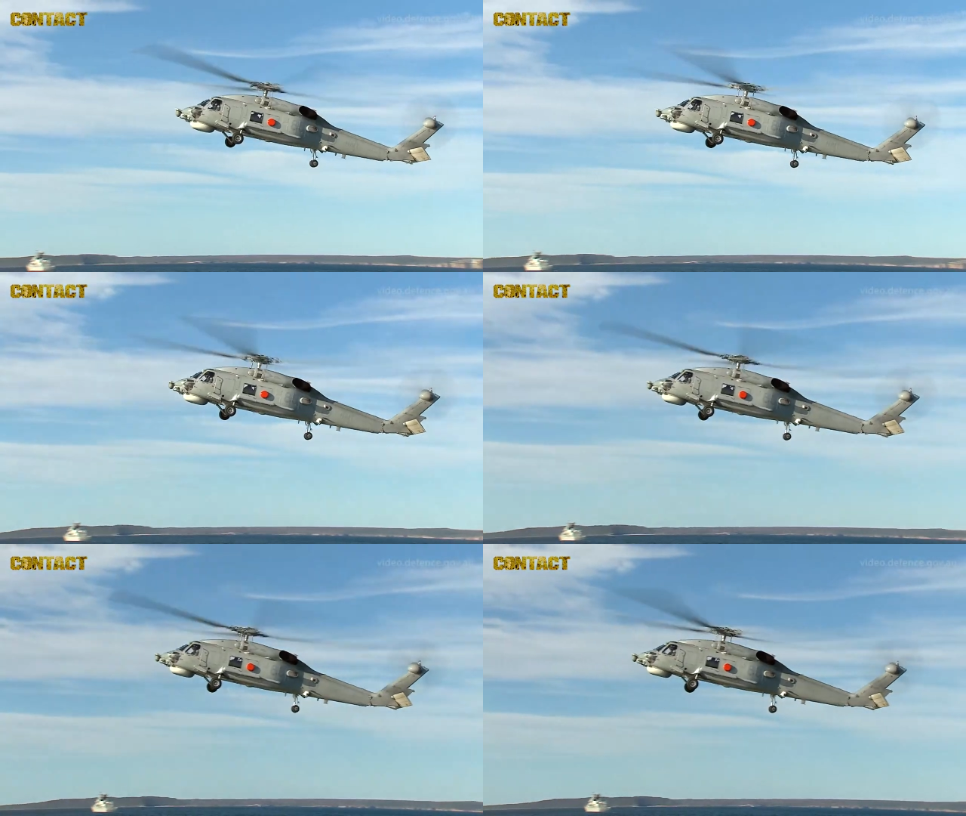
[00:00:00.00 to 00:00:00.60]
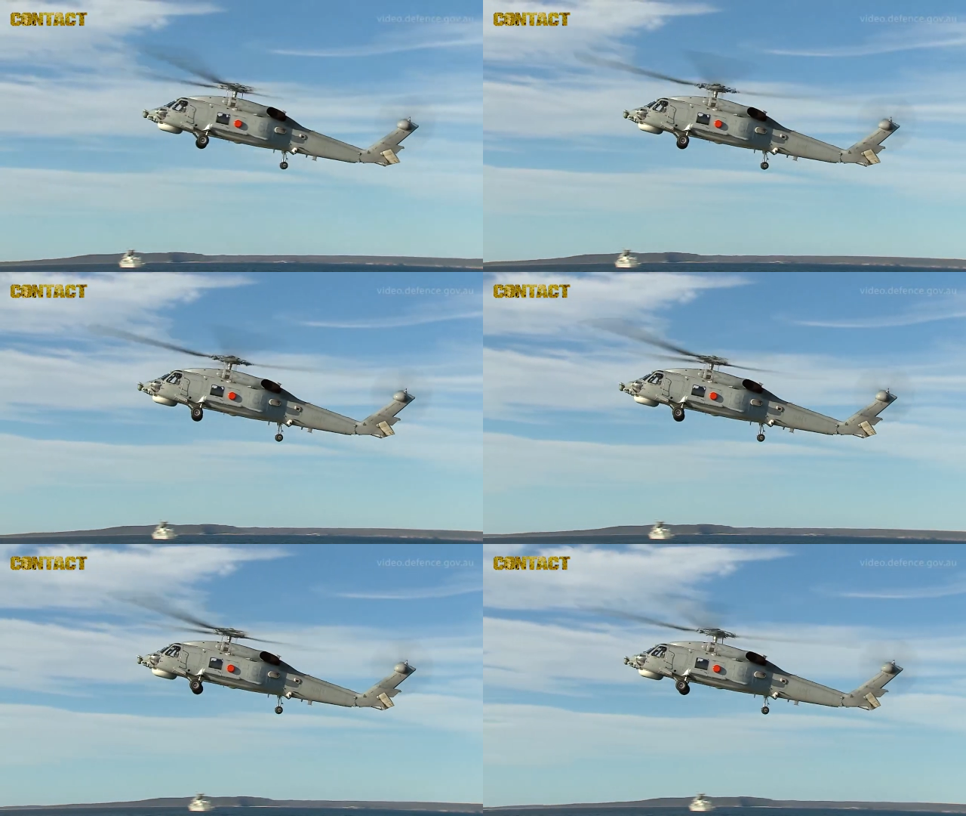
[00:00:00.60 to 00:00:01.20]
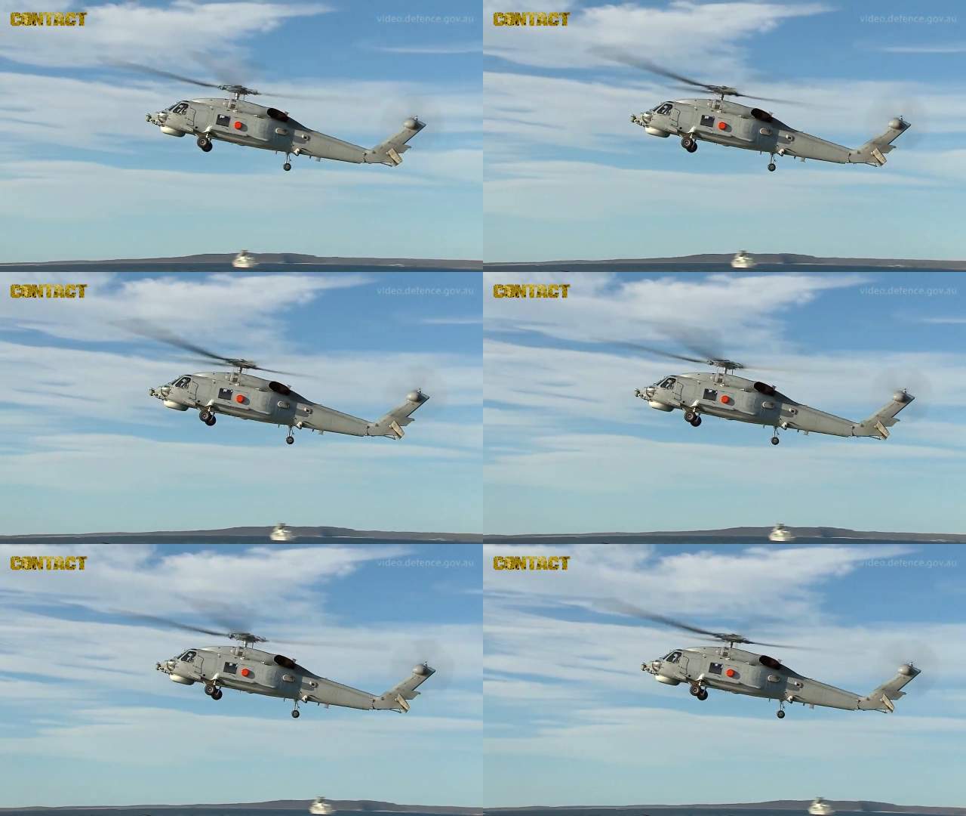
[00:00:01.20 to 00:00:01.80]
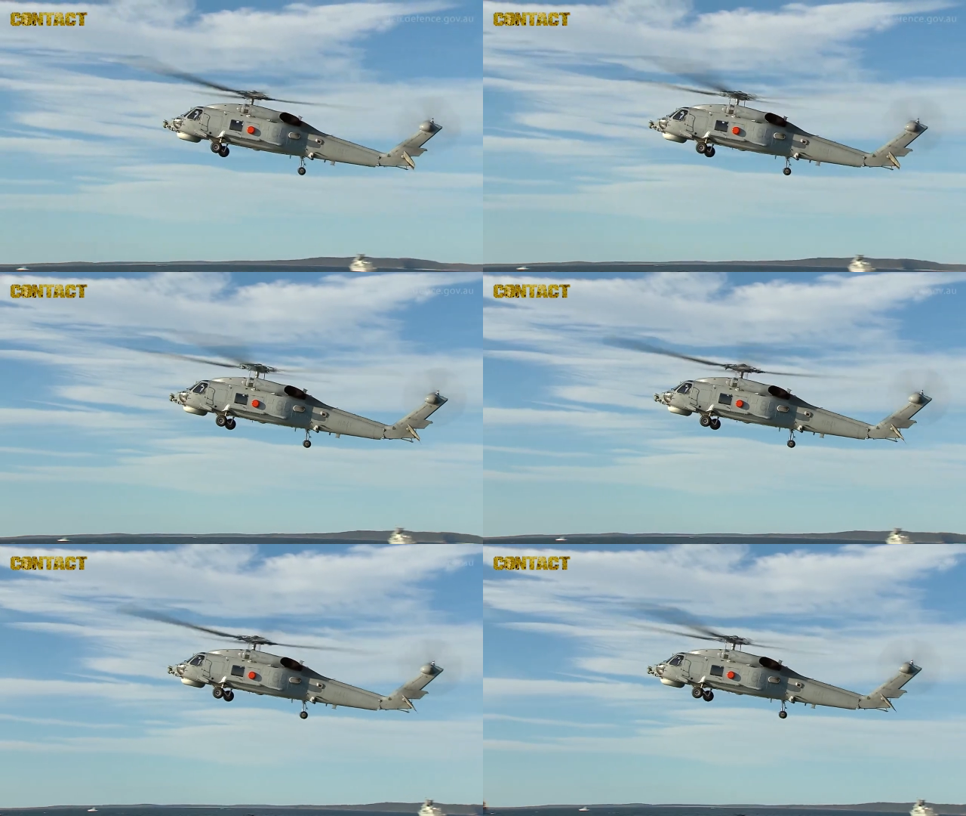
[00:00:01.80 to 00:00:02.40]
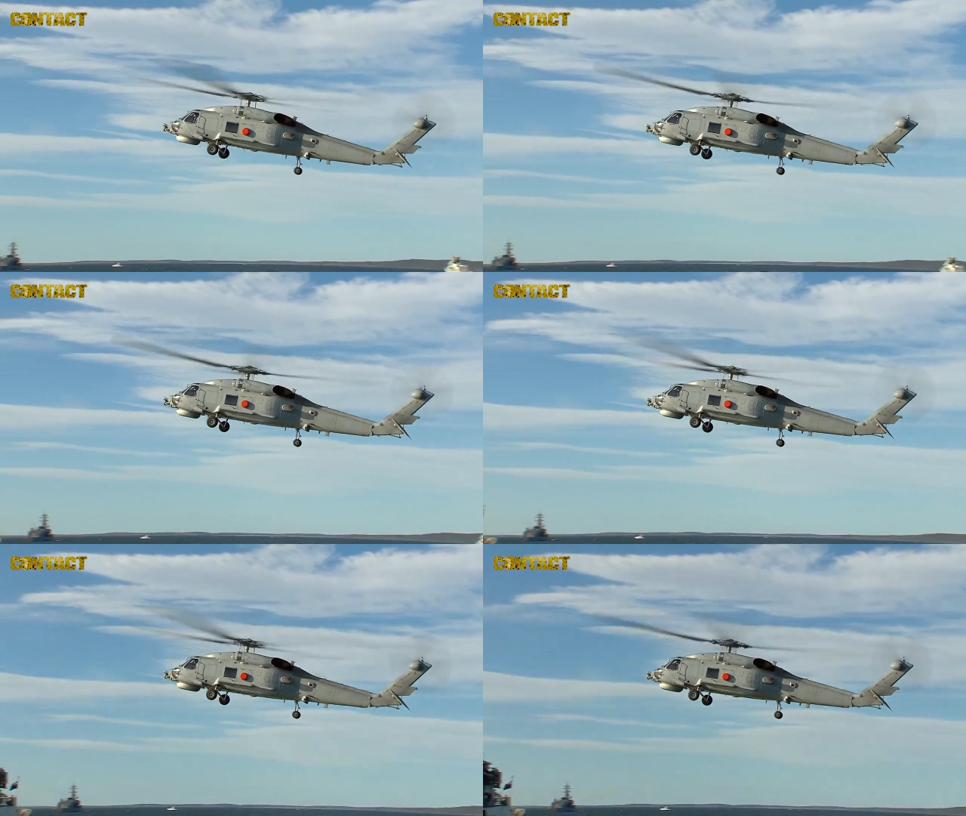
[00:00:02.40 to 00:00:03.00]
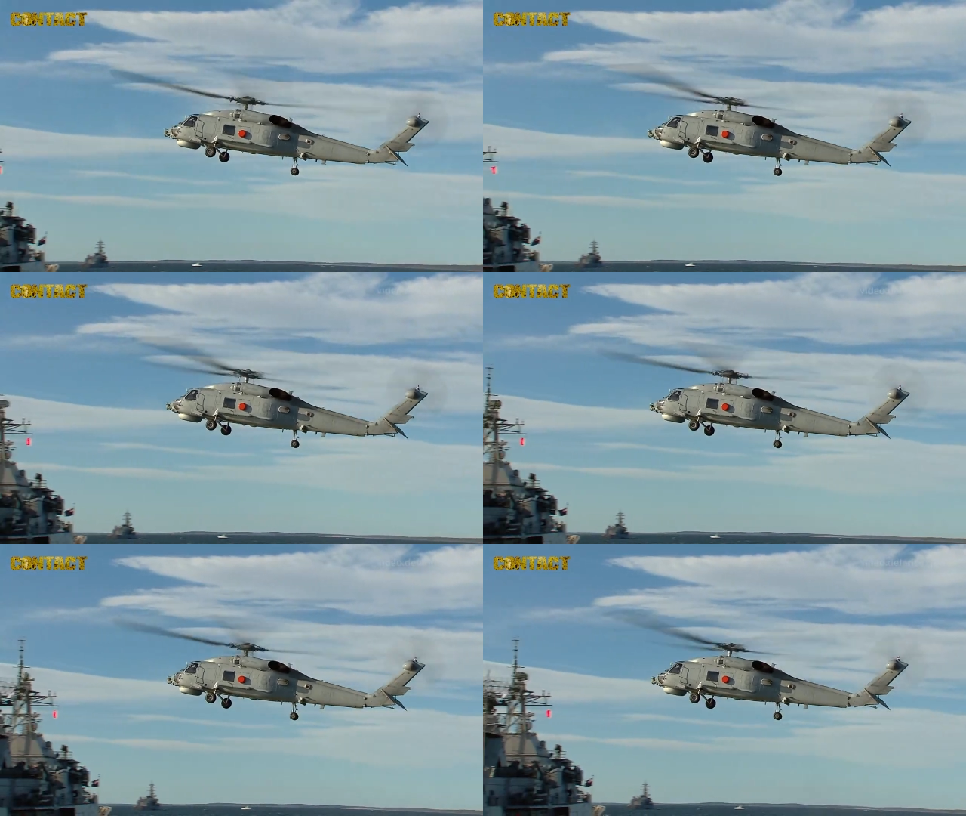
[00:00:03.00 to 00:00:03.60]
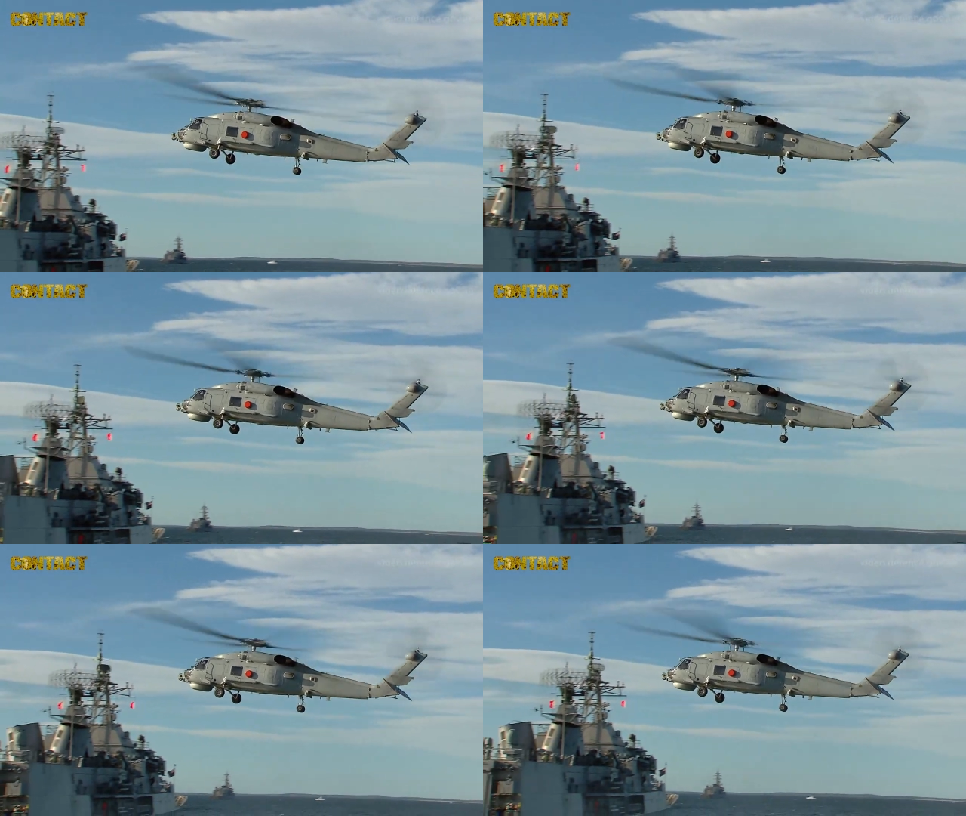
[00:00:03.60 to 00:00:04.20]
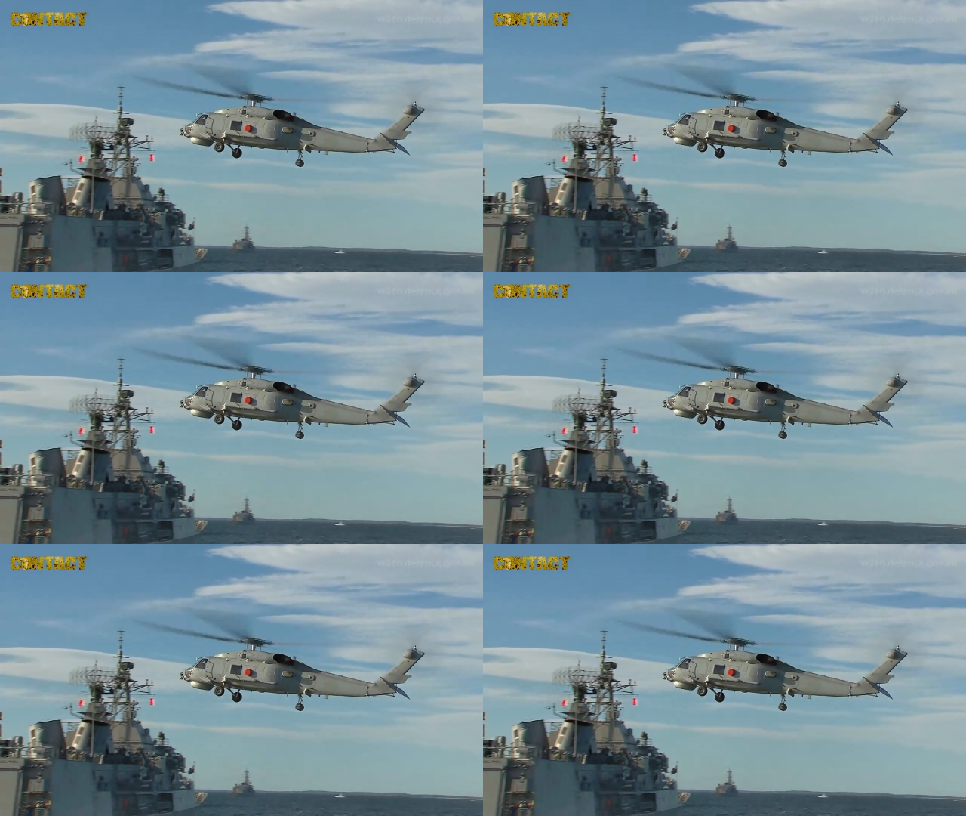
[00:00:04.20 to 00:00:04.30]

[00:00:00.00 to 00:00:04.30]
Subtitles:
No face is visible, so there are no lips to read.